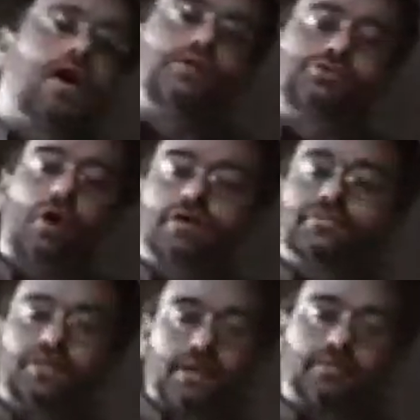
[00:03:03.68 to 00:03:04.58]
a dark
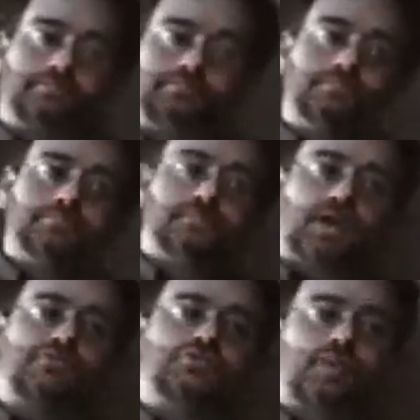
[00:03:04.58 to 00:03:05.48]
thing
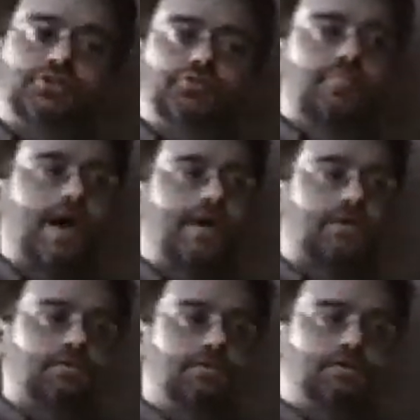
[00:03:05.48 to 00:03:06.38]
of special
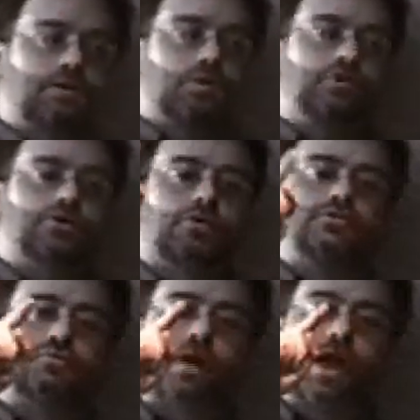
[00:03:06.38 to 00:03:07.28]
matter, which
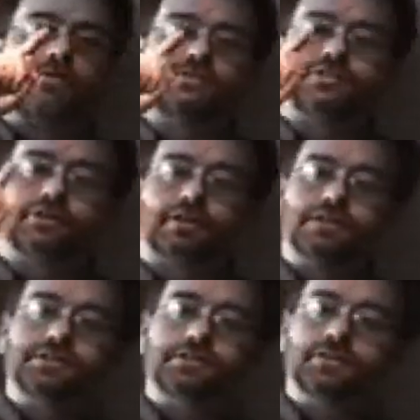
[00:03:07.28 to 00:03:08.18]
goes around
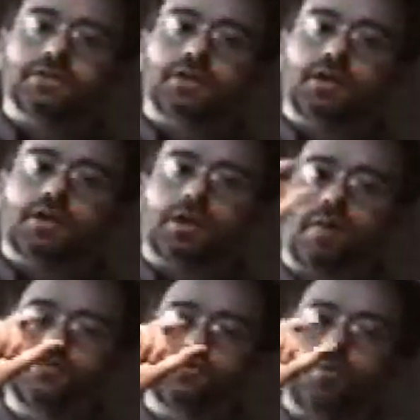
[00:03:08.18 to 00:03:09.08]
Sirius,
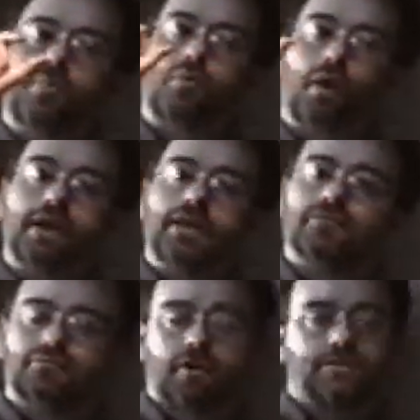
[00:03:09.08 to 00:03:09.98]
comes to a point in
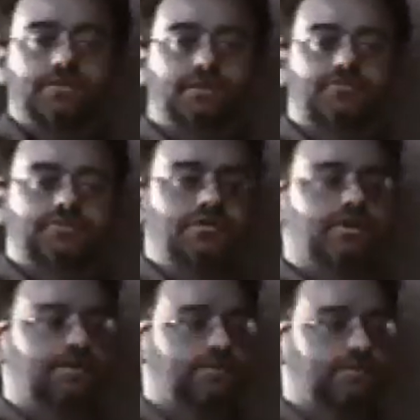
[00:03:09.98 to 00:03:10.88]
front of
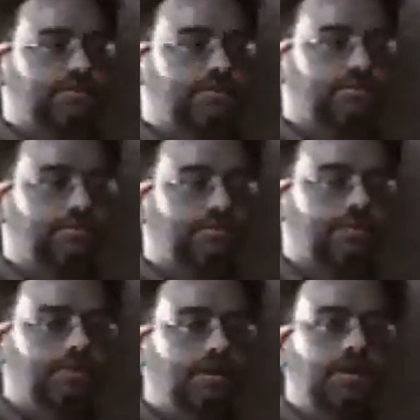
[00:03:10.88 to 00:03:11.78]
Sirius.
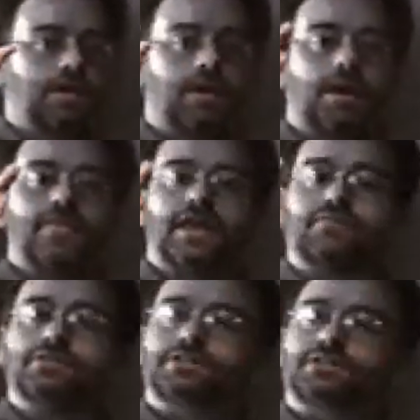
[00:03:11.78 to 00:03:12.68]
And then
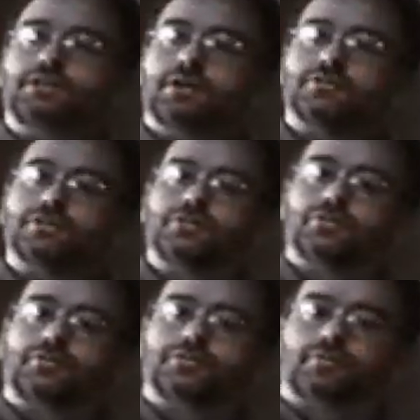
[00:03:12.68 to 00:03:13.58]
every 60 years it
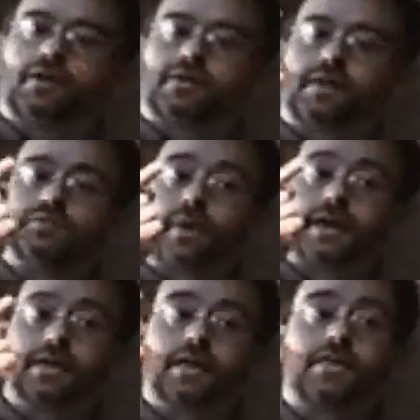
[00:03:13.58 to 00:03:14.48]
circles around and comes
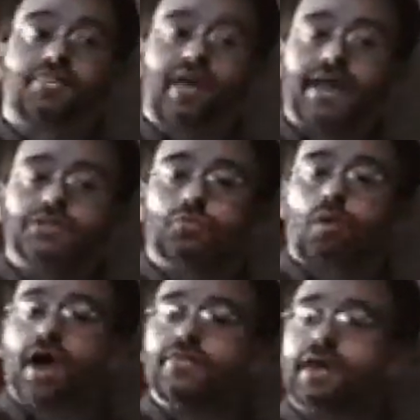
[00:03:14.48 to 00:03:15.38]
back again. And that's
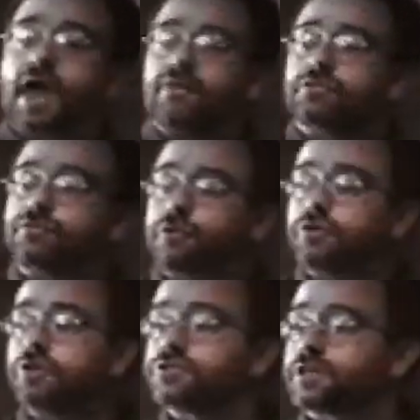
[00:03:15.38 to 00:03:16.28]
why they have the
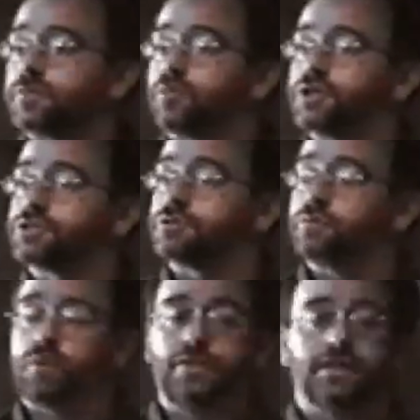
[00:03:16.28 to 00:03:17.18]
Fono celebration
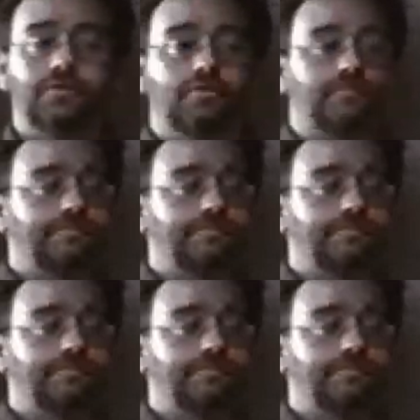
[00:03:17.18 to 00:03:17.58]
when they do.